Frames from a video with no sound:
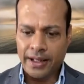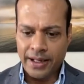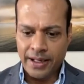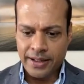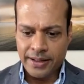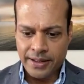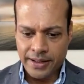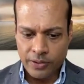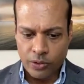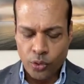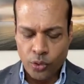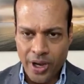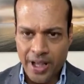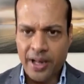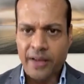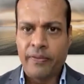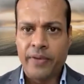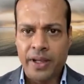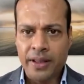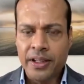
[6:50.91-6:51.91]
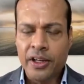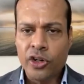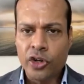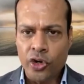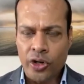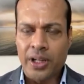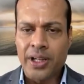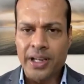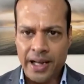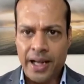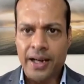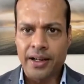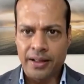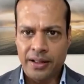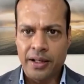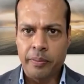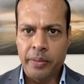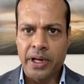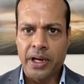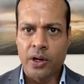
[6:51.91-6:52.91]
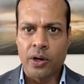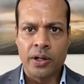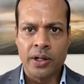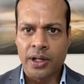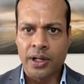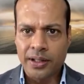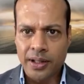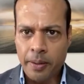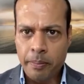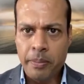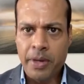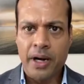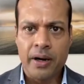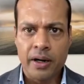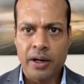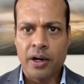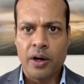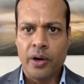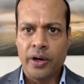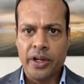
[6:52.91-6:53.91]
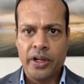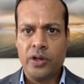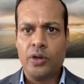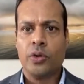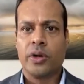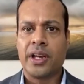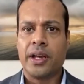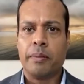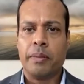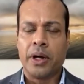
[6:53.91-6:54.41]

is relevant to Trinidad and Tobago, not to America or the UK,